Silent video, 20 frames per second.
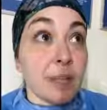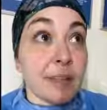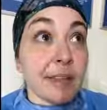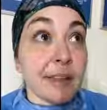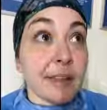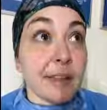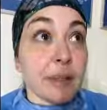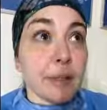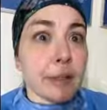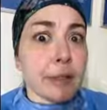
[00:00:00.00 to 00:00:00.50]

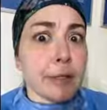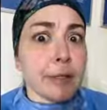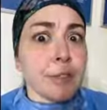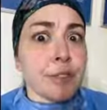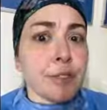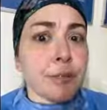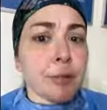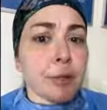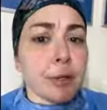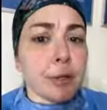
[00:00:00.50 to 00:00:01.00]
Like, I
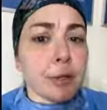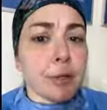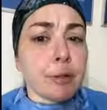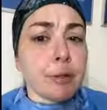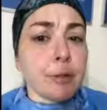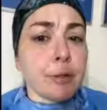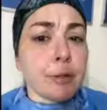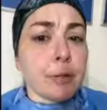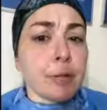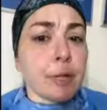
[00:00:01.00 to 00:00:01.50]
tried
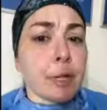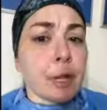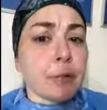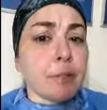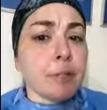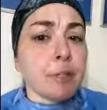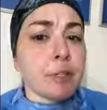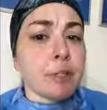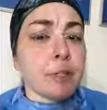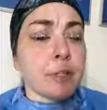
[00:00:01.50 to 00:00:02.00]
calling
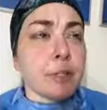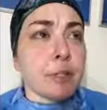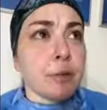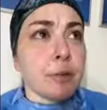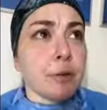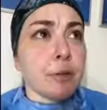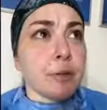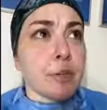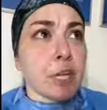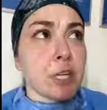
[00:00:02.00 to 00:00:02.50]
advocacy
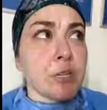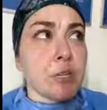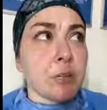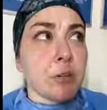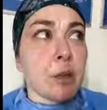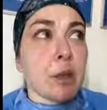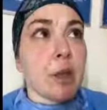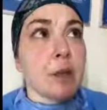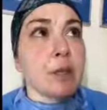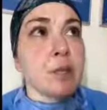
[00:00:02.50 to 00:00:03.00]
groups, I
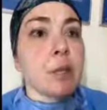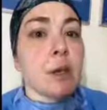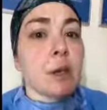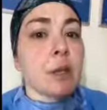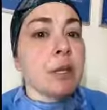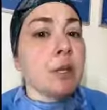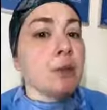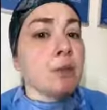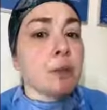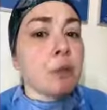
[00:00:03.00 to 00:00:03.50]
tried
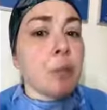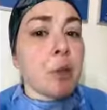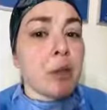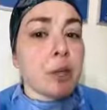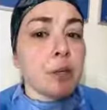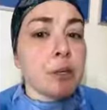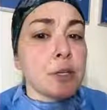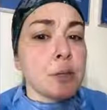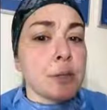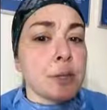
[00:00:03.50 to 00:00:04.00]
talking with
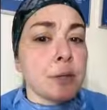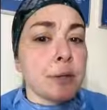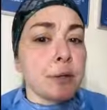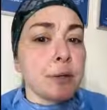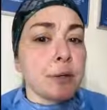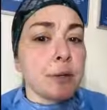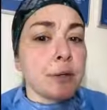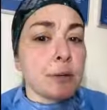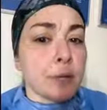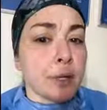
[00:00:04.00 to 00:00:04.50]
management
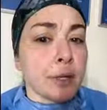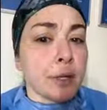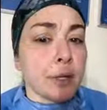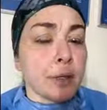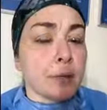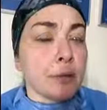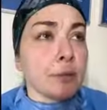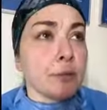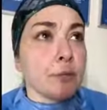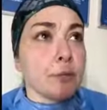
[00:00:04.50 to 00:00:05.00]
here, like
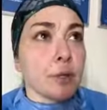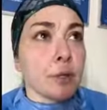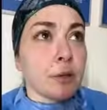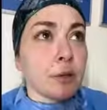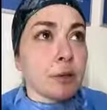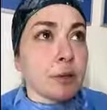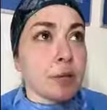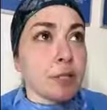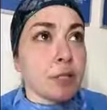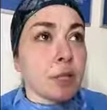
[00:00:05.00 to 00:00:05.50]
the
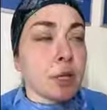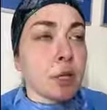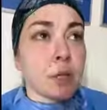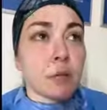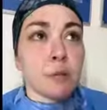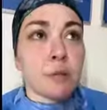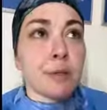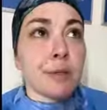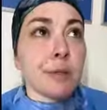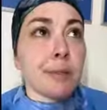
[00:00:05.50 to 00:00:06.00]
nursing
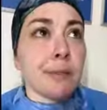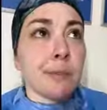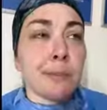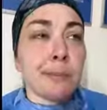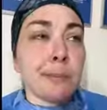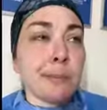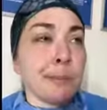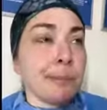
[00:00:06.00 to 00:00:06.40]
admin.